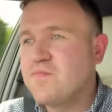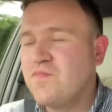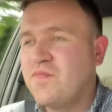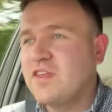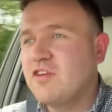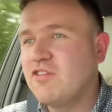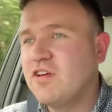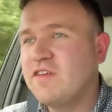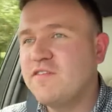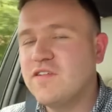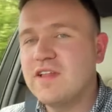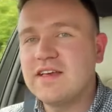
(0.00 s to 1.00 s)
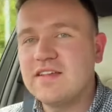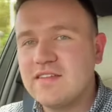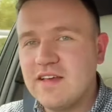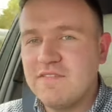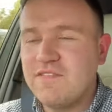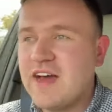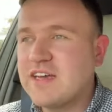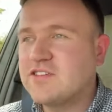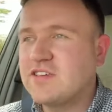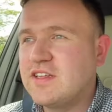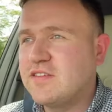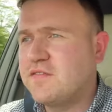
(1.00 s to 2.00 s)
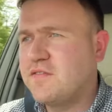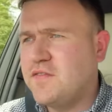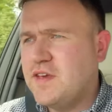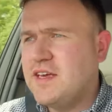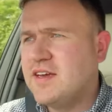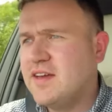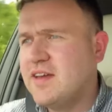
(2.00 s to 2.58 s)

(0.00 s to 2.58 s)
You really feel like it's fast in its feet,